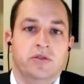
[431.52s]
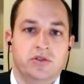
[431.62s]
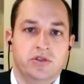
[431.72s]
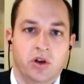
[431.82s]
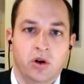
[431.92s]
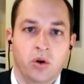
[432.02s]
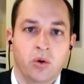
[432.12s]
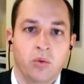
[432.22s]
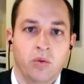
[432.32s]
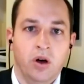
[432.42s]

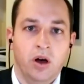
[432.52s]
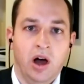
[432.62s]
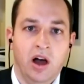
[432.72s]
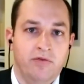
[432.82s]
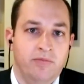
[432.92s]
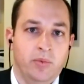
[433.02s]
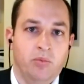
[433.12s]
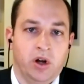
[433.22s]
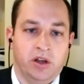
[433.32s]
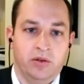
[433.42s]
So I've been
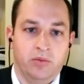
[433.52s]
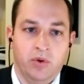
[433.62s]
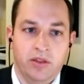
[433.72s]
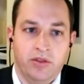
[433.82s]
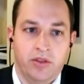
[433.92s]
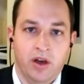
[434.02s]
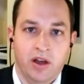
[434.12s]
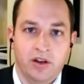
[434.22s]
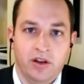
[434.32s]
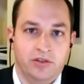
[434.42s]
working with
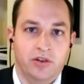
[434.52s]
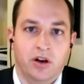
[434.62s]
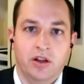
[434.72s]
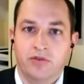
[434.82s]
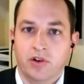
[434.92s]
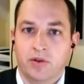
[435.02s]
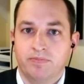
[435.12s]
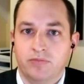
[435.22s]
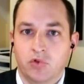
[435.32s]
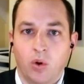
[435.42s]
Dr. Dahn for
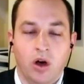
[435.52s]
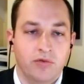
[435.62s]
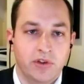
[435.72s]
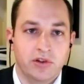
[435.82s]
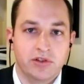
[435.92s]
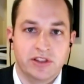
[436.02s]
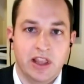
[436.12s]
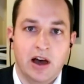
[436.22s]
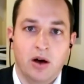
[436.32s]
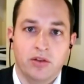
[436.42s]
12 years
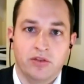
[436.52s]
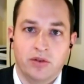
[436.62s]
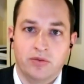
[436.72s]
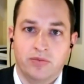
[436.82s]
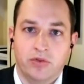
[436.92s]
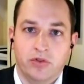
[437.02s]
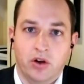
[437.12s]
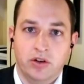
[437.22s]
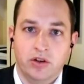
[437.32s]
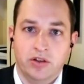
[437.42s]
now, as I
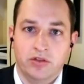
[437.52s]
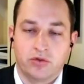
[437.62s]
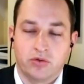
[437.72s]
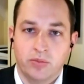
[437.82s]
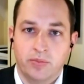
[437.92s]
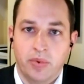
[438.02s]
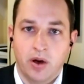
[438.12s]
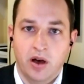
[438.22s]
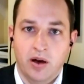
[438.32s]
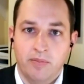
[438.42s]
started in his group
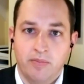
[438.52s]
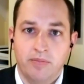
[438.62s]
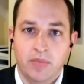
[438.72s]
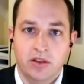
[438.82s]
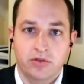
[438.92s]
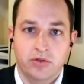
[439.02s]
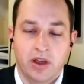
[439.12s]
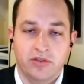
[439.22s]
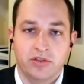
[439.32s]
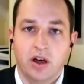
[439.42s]
in
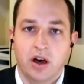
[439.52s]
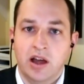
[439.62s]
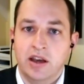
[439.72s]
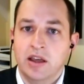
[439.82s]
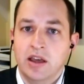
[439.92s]
2009.